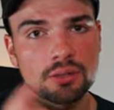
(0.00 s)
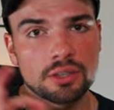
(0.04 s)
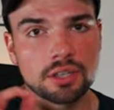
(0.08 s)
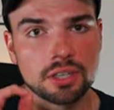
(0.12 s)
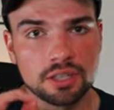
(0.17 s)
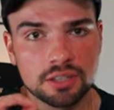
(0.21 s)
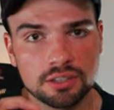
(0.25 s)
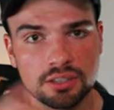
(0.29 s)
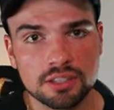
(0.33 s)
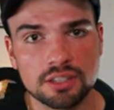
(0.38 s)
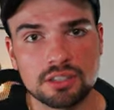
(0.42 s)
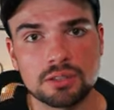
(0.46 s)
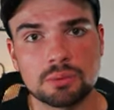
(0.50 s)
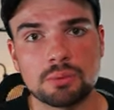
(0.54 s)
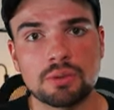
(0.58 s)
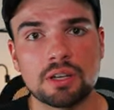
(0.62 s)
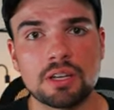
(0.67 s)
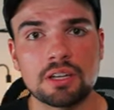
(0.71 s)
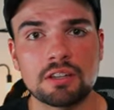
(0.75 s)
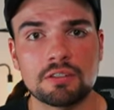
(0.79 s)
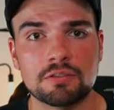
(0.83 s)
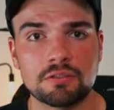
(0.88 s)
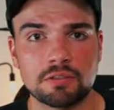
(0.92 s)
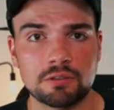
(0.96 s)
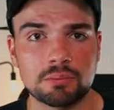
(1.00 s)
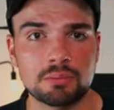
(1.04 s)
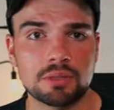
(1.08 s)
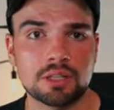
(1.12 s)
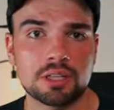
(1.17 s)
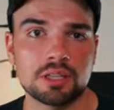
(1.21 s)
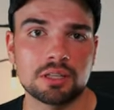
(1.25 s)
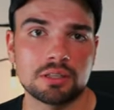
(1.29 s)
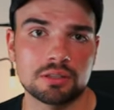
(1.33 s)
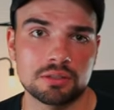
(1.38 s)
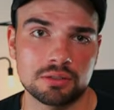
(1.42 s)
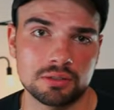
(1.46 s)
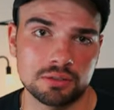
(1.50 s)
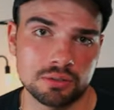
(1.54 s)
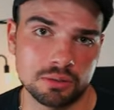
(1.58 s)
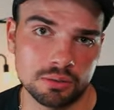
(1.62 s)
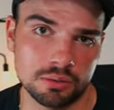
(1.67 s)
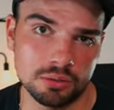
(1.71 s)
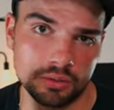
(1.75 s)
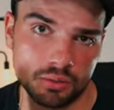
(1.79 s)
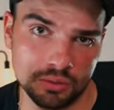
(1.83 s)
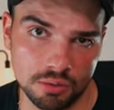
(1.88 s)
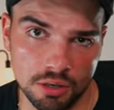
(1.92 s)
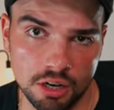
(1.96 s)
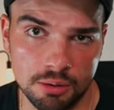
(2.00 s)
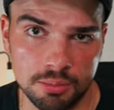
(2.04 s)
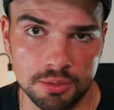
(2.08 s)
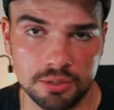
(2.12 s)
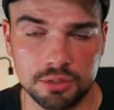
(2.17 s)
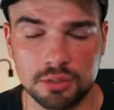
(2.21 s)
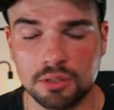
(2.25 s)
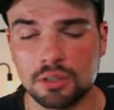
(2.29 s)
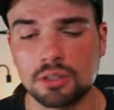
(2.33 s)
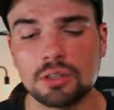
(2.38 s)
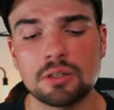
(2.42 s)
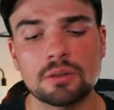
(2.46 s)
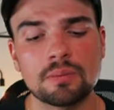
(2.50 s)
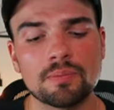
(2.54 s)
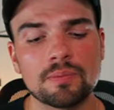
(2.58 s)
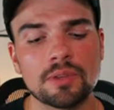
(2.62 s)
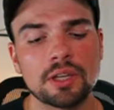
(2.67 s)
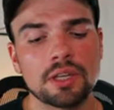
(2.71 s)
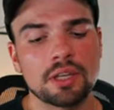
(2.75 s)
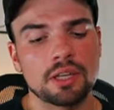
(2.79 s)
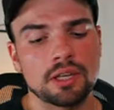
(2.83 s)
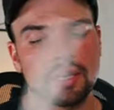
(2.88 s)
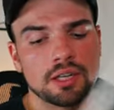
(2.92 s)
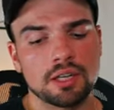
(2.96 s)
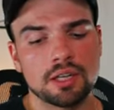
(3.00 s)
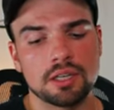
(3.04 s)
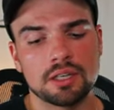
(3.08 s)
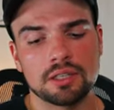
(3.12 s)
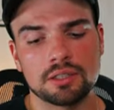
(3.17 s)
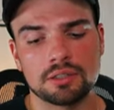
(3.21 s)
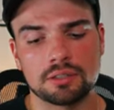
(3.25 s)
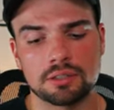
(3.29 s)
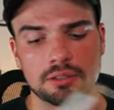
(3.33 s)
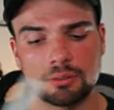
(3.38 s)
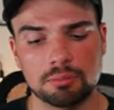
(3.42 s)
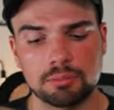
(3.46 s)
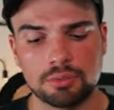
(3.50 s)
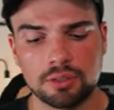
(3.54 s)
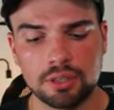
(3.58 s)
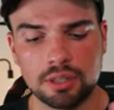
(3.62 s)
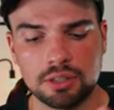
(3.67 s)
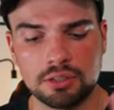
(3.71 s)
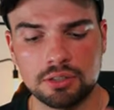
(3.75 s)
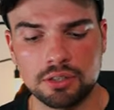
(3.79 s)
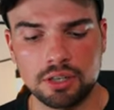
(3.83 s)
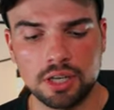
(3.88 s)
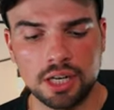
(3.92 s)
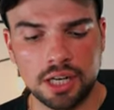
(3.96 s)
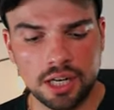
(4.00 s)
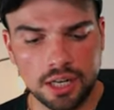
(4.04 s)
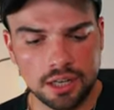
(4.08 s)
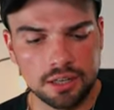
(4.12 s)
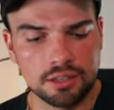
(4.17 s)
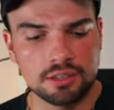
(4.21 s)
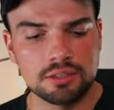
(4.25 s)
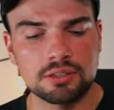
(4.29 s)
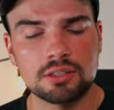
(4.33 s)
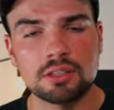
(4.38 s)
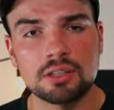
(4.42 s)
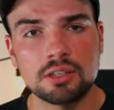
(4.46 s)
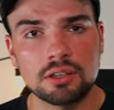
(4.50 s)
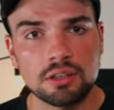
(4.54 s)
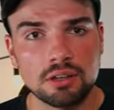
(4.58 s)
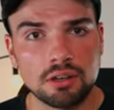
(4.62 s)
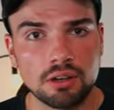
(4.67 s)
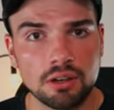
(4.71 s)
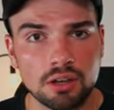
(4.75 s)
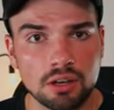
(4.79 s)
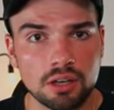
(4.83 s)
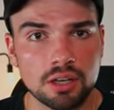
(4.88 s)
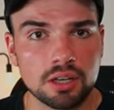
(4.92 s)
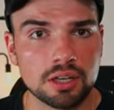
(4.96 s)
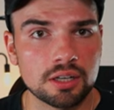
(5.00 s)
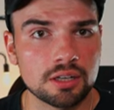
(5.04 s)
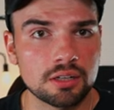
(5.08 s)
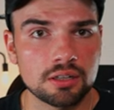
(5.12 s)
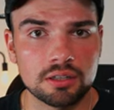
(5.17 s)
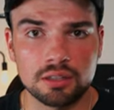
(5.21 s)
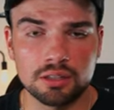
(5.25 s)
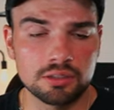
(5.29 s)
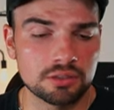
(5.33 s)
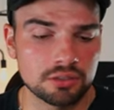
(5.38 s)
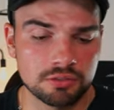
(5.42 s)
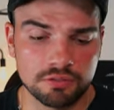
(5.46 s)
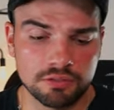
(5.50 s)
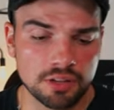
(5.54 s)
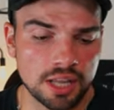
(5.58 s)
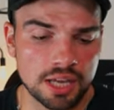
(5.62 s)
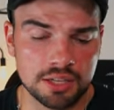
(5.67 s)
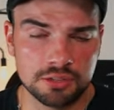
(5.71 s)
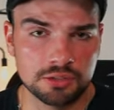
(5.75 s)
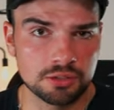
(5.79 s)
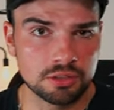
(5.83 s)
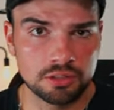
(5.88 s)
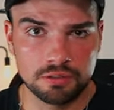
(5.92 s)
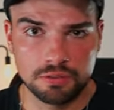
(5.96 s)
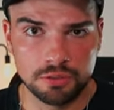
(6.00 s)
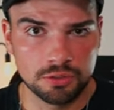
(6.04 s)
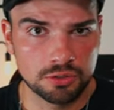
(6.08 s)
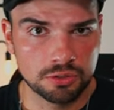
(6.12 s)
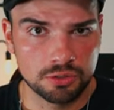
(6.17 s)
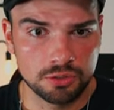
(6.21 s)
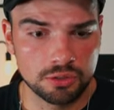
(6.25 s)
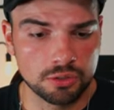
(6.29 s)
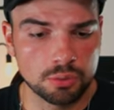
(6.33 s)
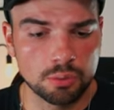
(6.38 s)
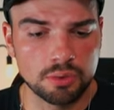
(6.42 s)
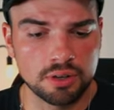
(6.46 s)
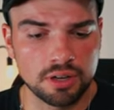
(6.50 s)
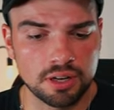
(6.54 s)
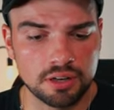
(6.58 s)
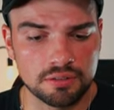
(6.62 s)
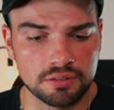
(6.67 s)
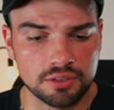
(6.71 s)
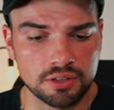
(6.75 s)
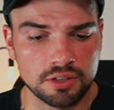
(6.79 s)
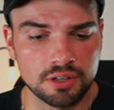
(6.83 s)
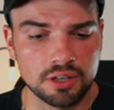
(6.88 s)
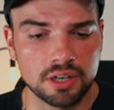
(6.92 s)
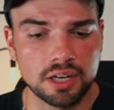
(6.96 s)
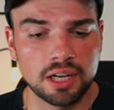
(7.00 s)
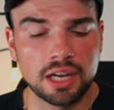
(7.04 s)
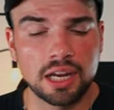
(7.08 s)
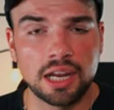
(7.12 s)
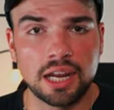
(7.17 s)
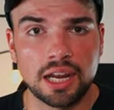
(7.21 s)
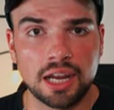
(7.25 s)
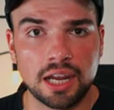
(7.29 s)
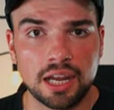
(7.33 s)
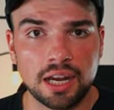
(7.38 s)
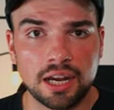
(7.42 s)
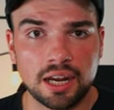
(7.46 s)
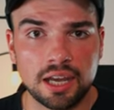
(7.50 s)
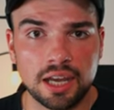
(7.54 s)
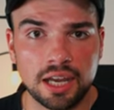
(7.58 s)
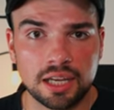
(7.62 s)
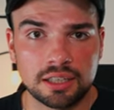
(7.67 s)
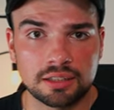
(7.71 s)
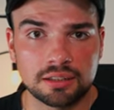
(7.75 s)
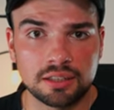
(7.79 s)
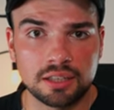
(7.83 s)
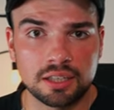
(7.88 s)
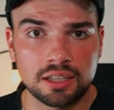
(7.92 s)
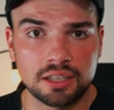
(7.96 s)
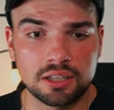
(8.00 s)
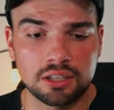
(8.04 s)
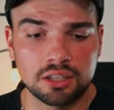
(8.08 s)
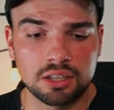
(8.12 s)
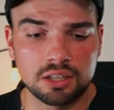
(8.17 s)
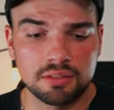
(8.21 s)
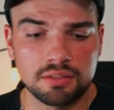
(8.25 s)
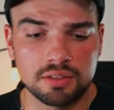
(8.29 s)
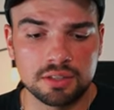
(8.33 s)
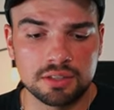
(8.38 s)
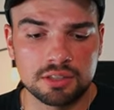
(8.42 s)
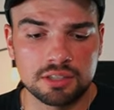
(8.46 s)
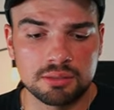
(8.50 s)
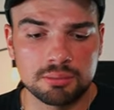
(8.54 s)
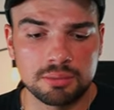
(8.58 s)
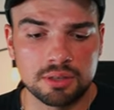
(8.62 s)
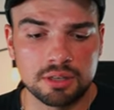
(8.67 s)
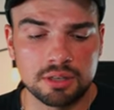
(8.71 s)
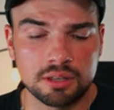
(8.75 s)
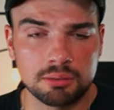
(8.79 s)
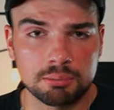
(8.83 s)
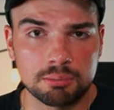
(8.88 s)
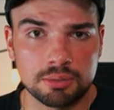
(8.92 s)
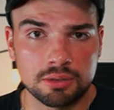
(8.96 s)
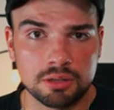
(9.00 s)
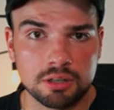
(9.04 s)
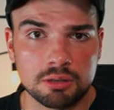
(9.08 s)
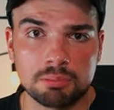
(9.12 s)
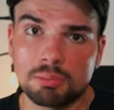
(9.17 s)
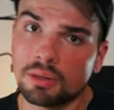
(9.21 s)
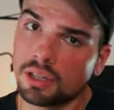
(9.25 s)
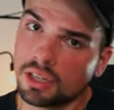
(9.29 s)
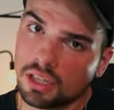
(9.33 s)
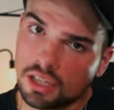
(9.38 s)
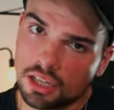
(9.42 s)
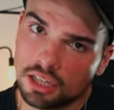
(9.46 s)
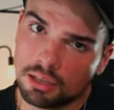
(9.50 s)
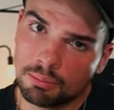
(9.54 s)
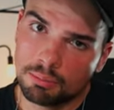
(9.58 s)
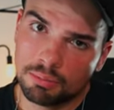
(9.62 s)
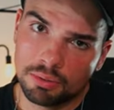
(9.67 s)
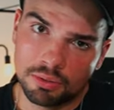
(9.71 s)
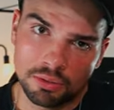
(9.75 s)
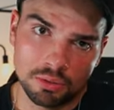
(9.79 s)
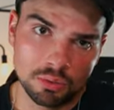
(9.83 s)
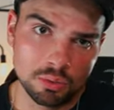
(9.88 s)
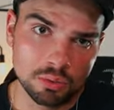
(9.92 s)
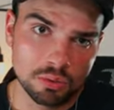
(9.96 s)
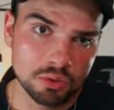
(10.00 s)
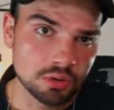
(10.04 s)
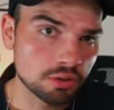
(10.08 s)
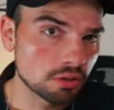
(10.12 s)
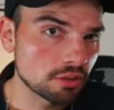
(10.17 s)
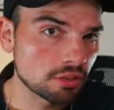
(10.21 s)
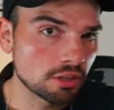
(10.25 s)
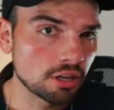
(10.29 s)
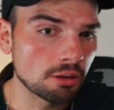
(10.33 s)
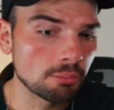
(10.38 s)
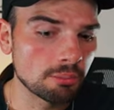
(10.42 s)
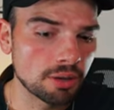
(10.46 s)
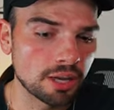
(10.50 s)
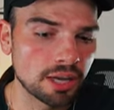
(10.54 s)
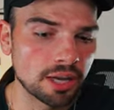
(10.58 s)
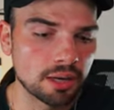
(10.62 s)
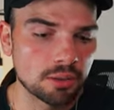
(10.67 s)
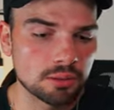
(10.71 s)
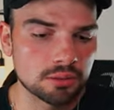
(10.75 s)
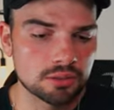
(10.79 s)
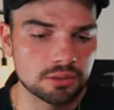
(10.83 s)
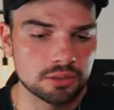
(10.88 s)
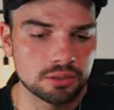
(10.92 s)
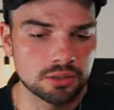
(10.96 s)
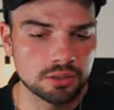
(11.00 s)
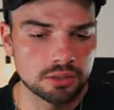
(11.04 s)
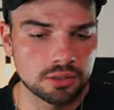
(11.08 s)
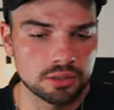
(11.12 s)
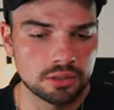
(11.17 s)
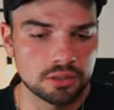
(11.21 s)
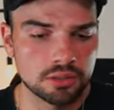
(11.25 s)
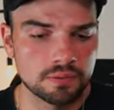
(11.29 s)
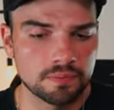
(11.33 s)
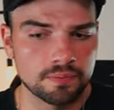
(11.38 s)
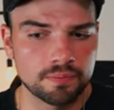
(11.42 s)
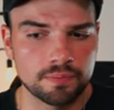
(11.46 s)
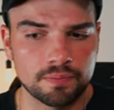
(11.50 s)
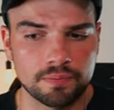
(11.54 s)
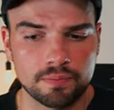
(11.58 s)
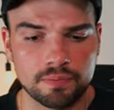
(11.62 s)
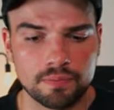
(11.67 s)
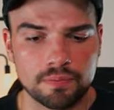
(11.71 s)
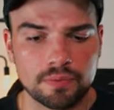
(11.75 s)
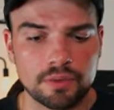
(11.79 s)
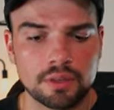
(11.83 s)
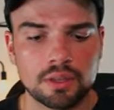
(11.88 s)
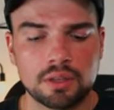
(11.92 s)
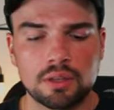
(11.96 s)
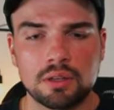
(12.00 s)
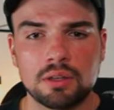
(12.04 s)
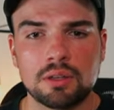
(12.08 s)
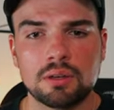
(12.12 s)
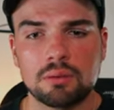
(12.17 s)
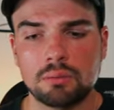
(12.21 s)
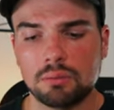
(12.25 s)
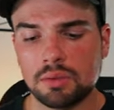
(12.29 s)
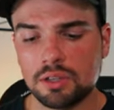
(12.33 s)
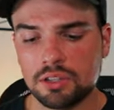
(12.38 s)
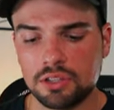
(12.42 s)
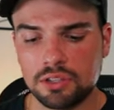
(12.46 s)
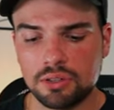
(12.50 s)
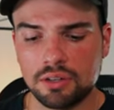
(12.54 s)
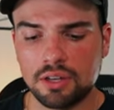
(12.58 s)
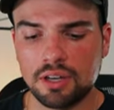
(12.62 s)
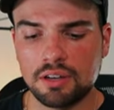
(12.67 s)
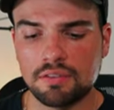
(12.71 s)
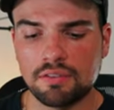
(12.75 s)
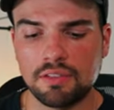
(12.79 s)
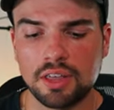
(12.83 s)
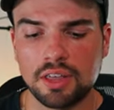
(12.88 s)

the easiest way for me to describe it to you is place your hand on a flat surface or whatever and act like you're giving somebody the bird, but keep your thumb out. Once you have